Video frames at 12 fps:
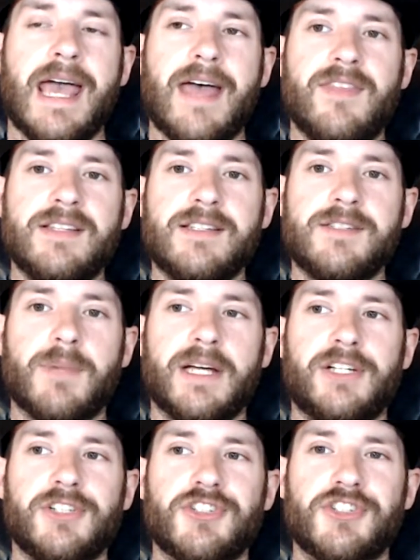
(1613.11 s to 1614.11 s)
And this is my
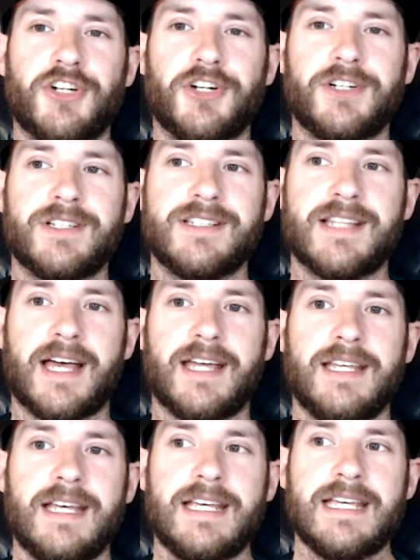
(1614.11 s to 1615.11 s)
concern, is
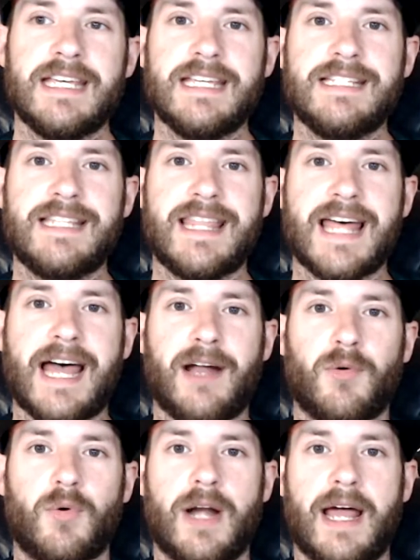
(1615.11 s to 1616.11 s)

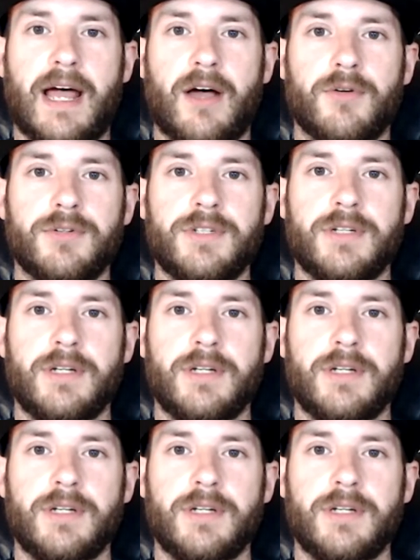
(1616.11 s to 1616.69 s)
that round